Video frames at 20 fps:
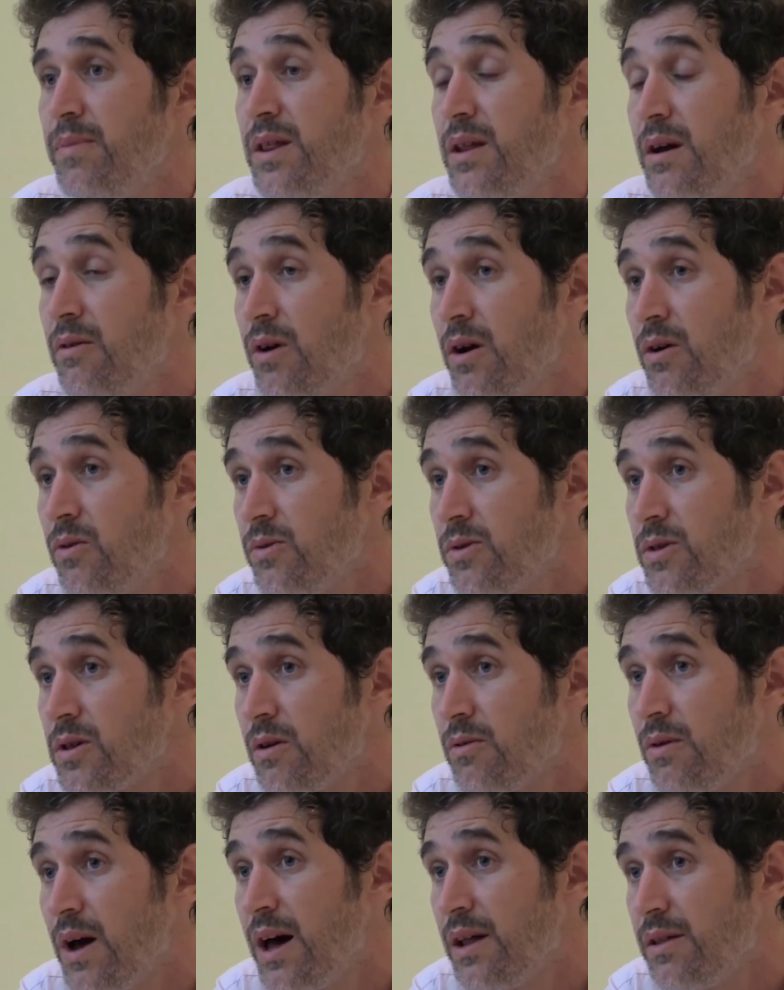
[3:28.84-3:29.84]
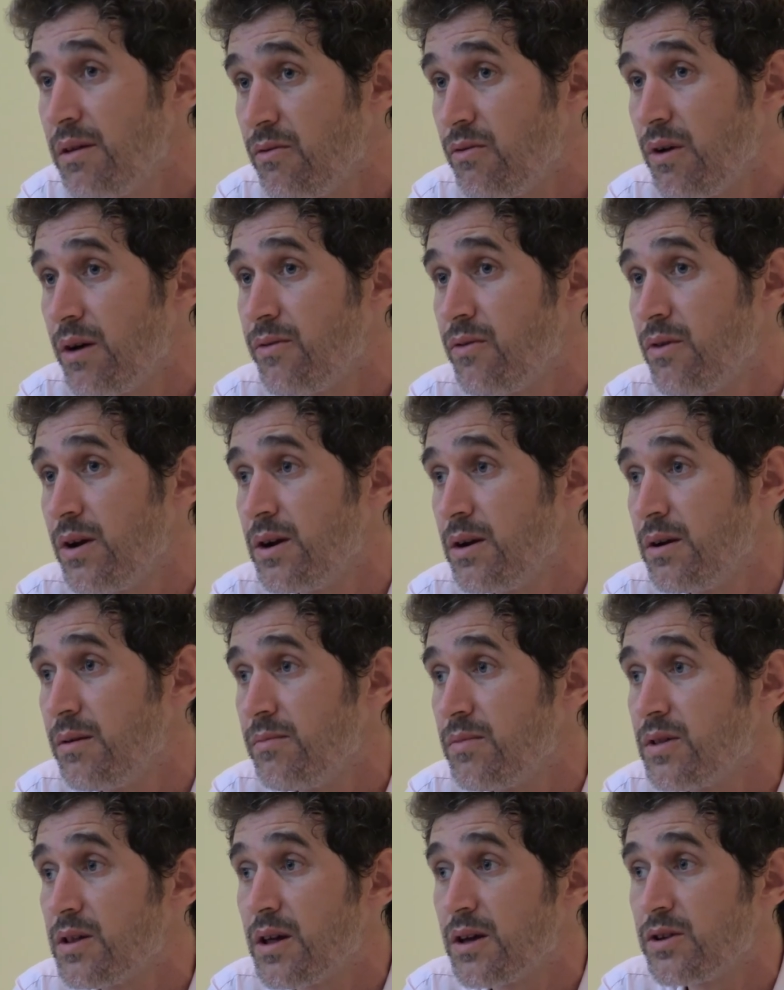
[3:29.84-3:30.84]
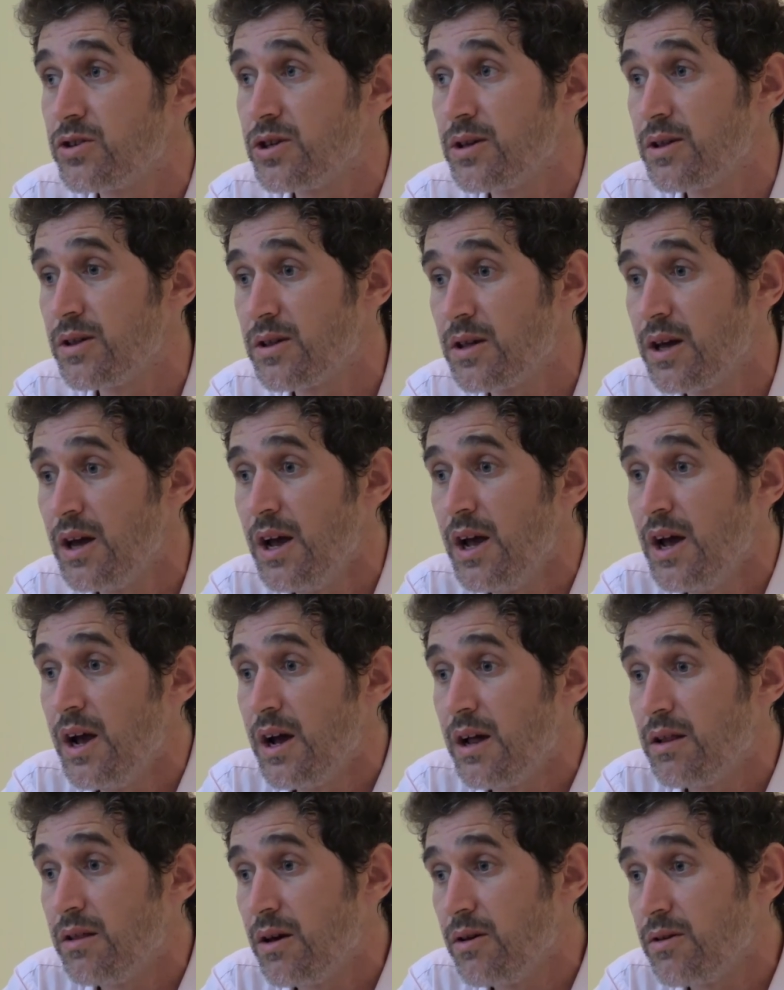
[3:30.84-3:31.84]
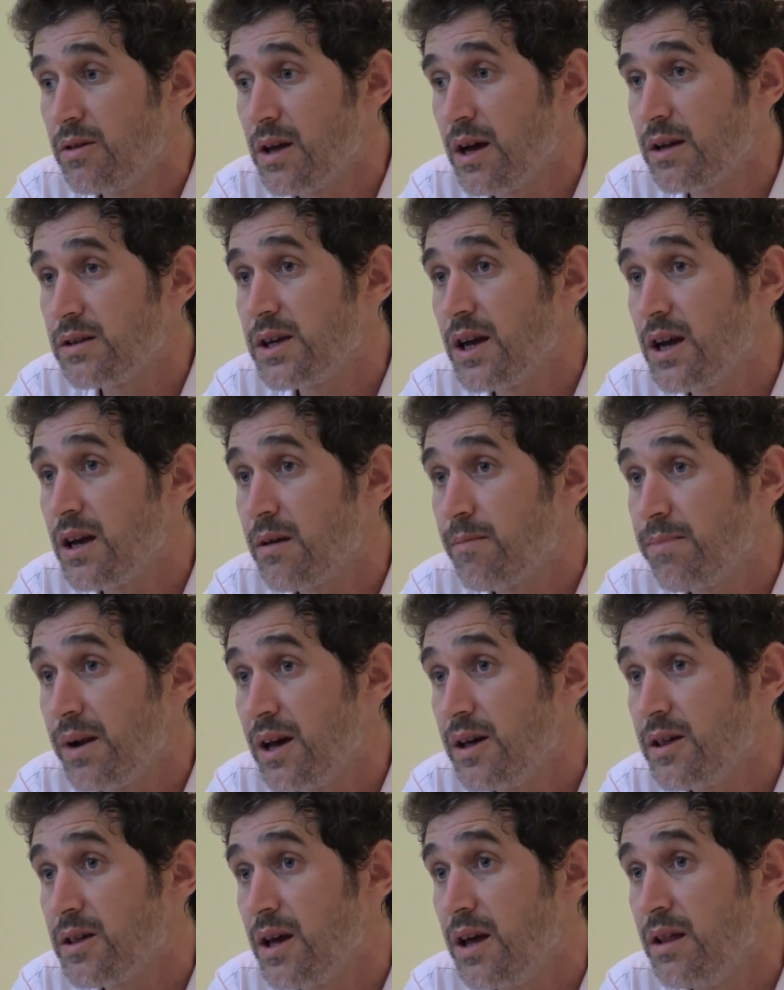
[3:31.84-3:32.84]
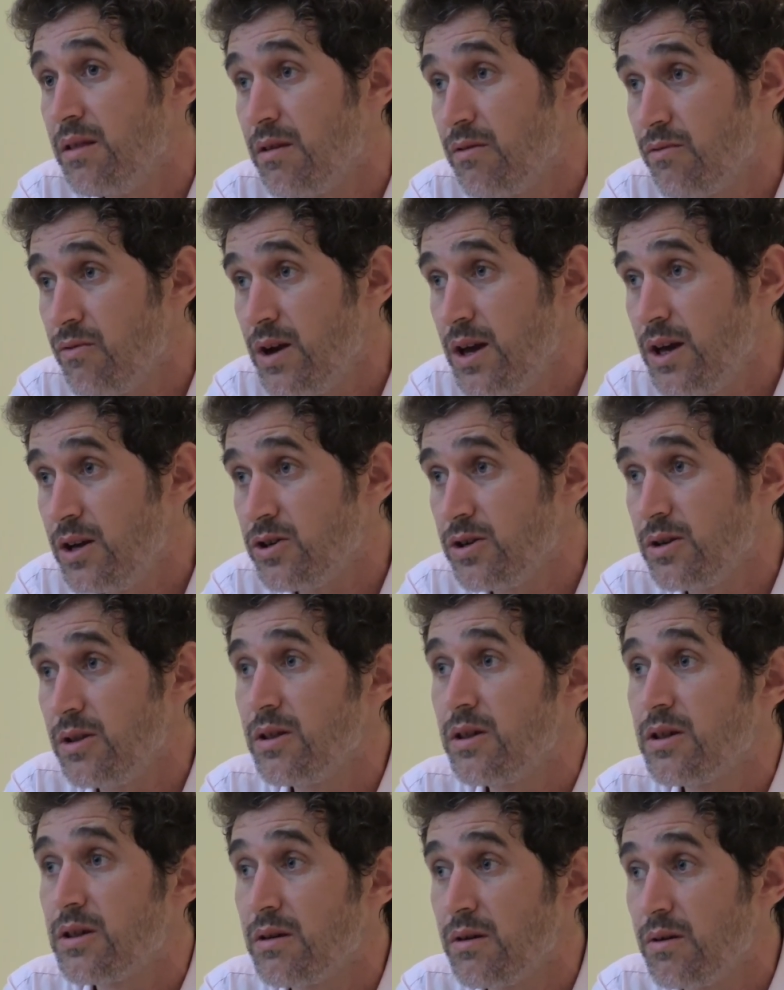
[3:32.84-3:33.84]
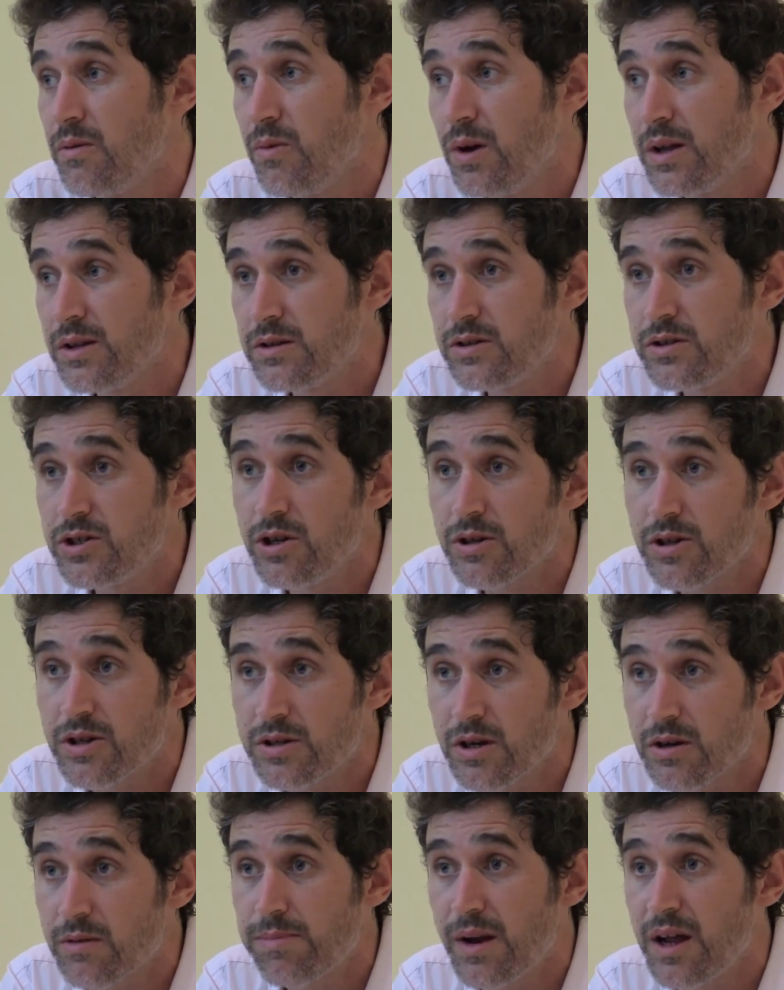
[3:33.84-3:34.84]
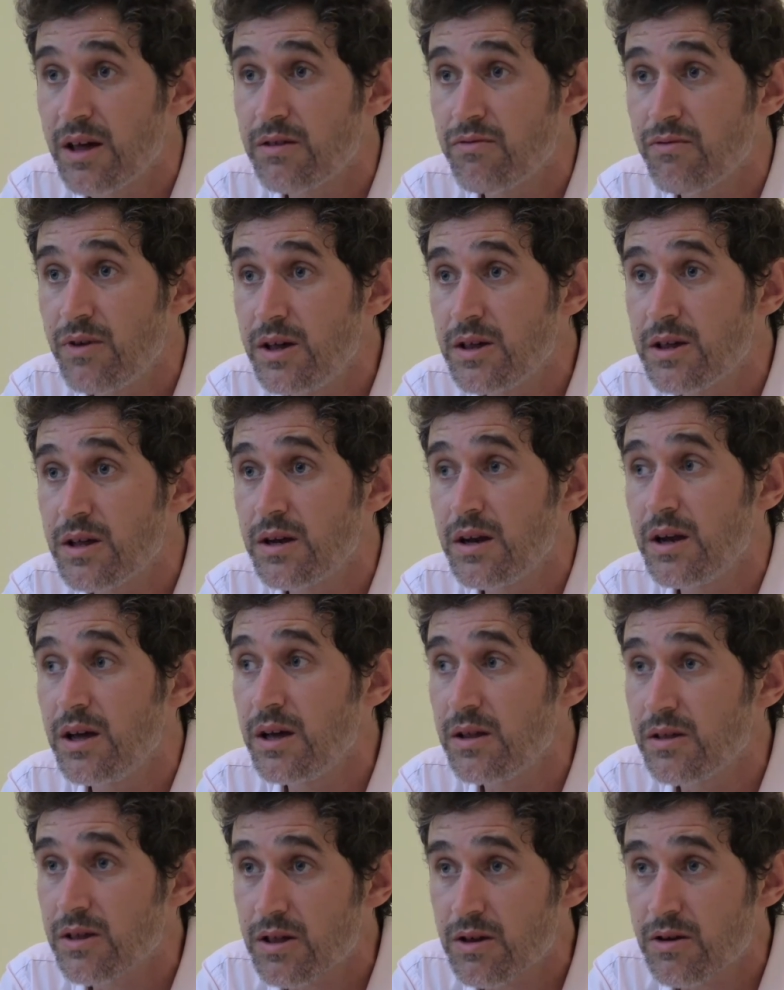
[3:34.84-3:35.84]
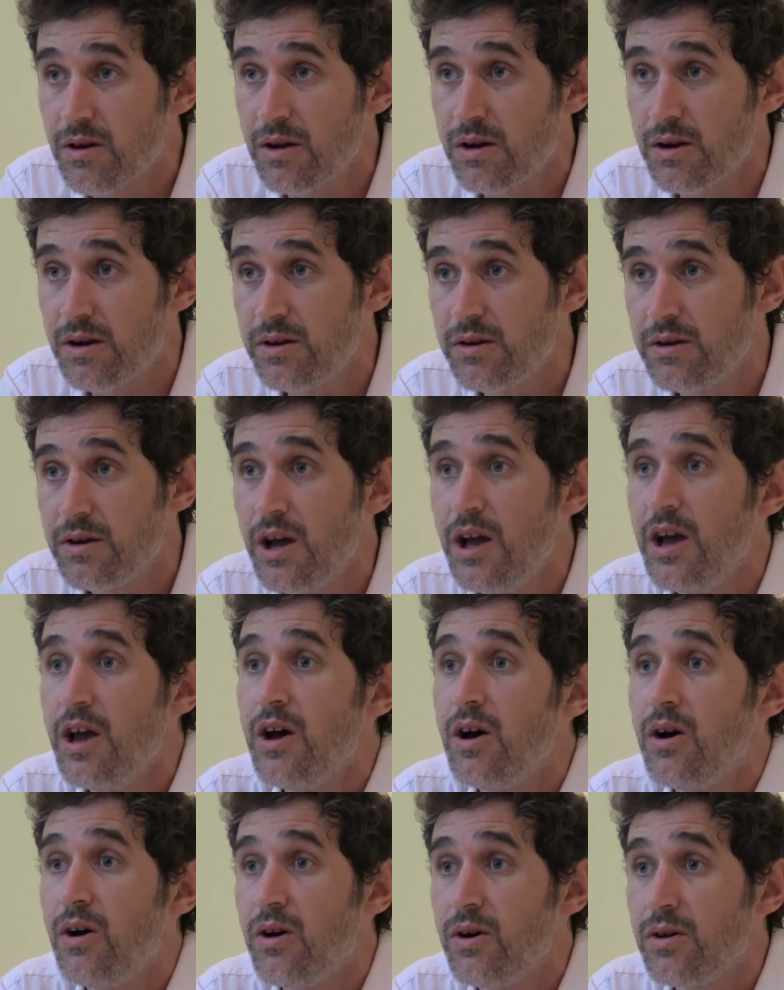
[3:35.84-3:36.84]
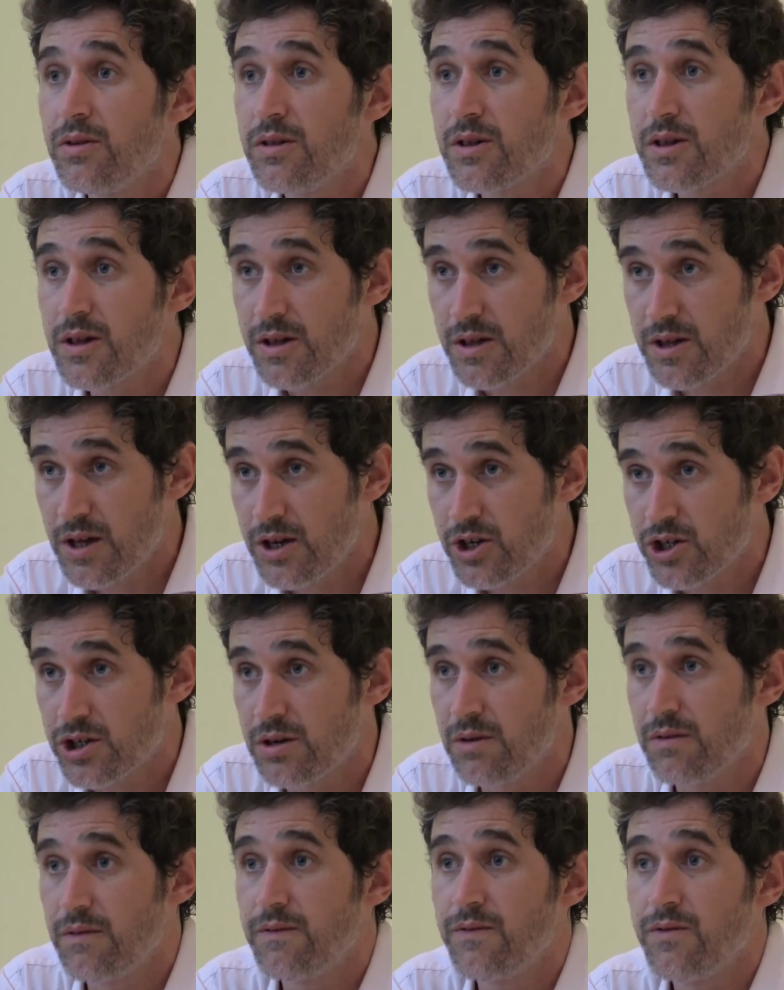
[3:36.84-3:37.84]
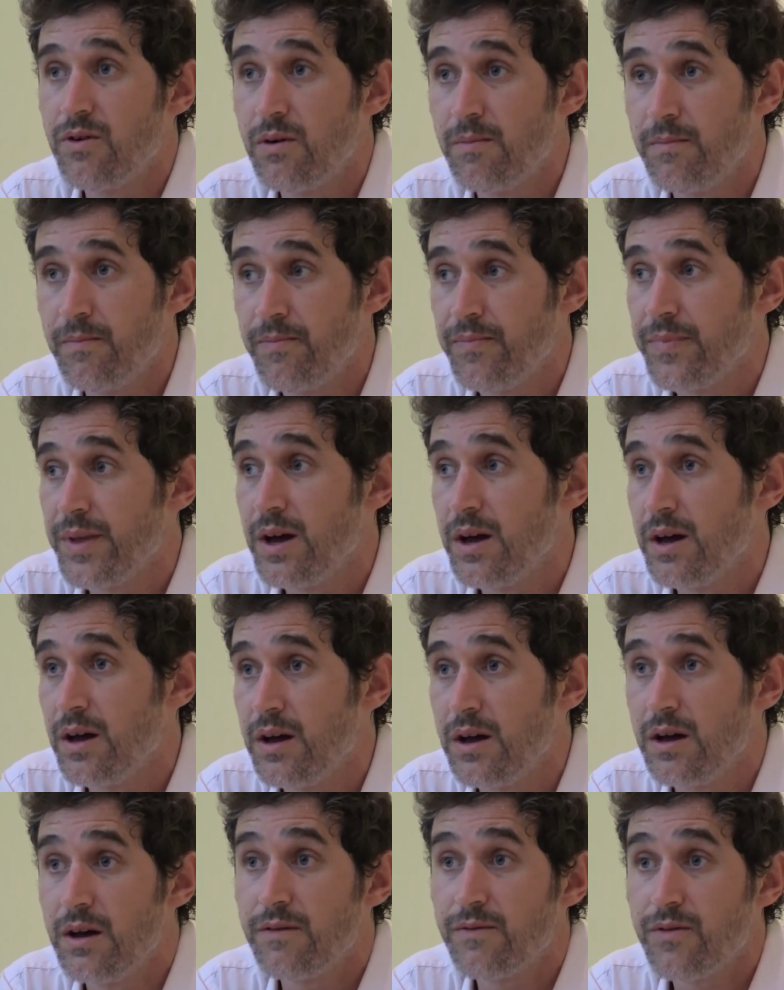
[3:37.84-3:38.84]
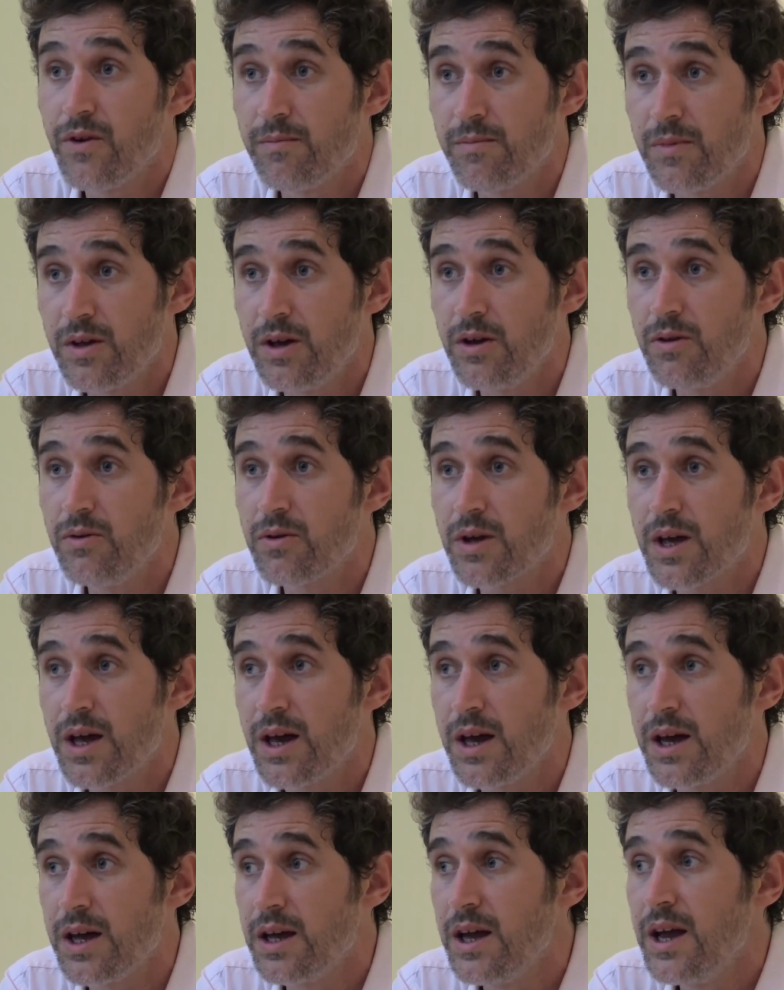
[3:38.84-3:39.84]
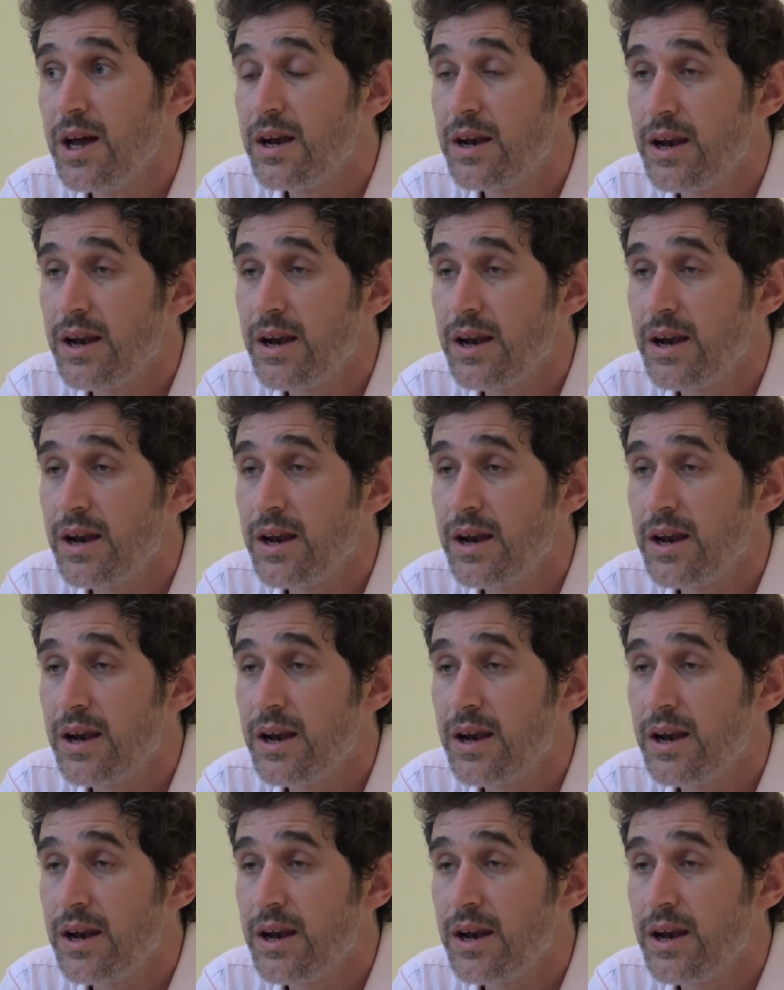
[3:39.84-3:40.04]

But there are also other referendums, such as those that take place in the regions. Uh, one just took place recently in Scotland on secession from uh, from the UK.